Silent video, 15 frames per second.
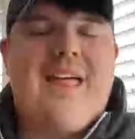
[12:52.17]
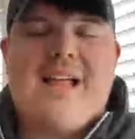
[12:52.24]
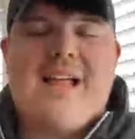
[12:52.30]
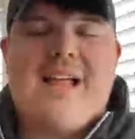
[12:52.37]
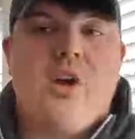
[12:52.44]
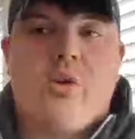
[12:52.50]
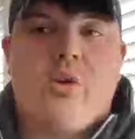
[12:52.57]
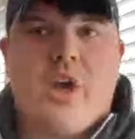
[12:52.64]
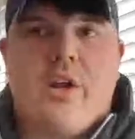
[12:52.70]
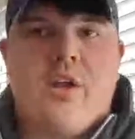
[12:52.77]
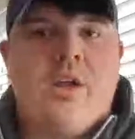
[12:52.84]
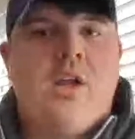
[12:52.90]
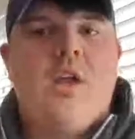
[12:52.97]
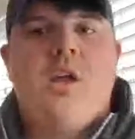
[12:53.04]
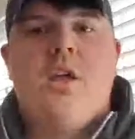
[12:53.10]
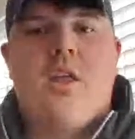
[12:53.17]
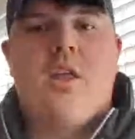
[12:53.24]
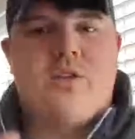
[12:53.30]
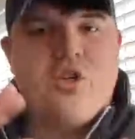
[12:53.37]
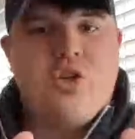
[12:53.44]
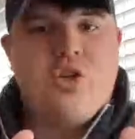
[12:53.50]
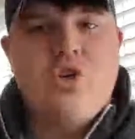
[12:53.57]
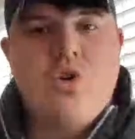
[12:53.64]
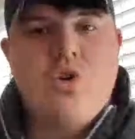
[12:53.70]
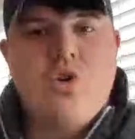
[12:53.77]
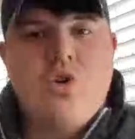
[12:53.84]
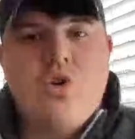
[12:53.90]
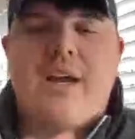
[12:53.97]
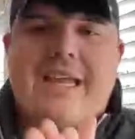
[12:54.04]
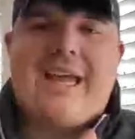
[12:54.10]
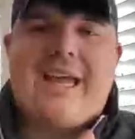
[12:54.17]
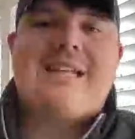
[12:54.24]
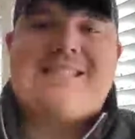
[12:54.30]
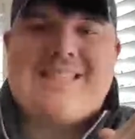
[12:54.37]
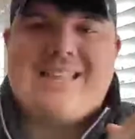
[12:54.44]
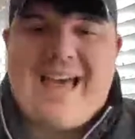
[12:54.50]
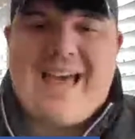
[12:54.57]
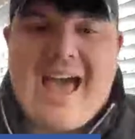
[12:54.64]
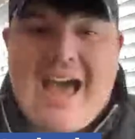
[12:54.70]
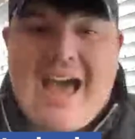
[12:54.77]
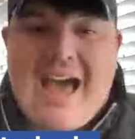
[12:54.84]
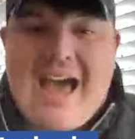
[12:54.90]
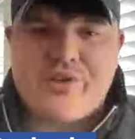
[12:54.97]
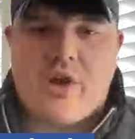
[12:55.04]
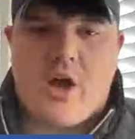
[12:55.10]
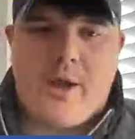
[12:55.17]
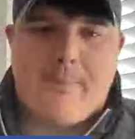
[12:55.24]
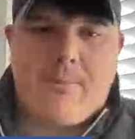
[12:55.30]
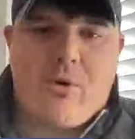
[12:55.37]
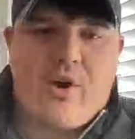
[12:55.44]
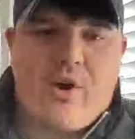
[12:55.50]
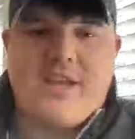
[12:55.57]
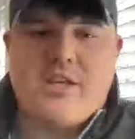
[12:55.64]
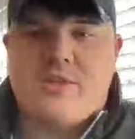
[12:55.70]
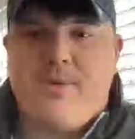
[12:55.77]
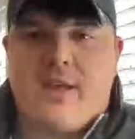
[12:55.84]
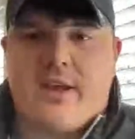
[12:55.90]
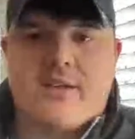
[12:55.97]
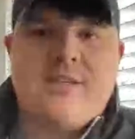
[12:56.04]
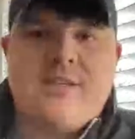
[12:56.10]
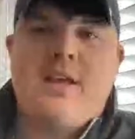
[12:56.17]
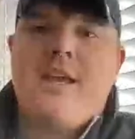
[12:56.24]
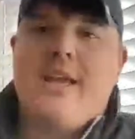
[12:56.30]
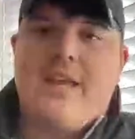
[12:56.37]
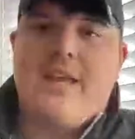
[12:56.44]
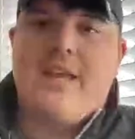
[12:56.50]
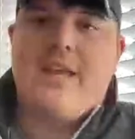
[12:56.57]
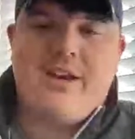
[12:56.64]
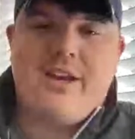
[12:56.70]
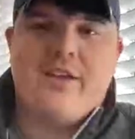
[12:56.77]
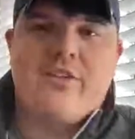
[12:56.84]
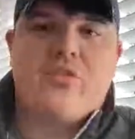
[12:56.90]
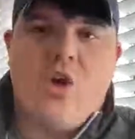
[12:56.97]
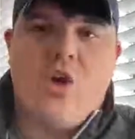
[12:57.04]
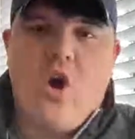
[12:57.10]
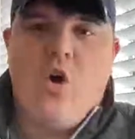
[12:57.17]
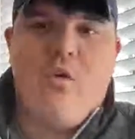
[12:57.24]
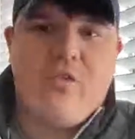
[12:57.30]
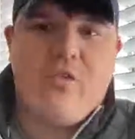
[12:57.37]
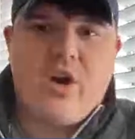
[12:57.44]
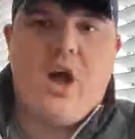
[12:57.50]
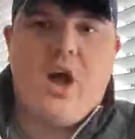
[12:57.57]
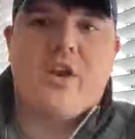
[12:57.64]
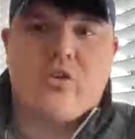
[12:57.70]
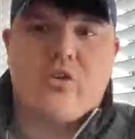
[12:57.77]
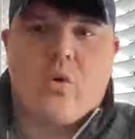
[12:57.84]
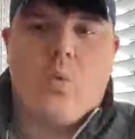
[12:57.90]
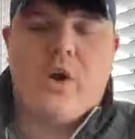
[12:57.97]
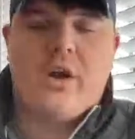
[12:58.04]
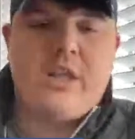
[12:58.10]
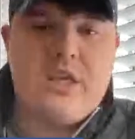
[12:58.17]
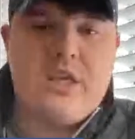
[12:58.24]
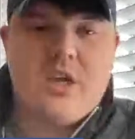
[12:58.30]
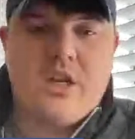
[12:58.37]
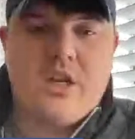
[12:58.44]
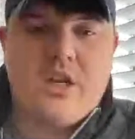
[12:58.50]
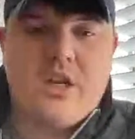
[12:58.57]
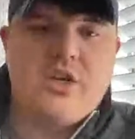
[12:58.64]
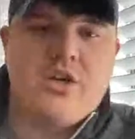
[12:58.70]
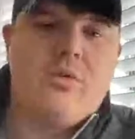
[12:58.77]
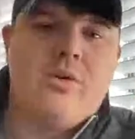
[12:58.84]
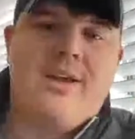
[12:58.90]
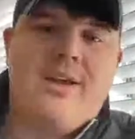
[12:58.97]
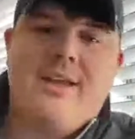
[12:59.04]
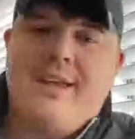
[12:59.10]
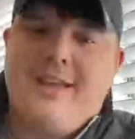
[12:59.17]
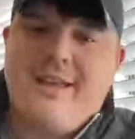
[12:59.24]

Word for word: That's no good. It's you against the house on Prize Picks. Here it is, over, under. What are you going to do?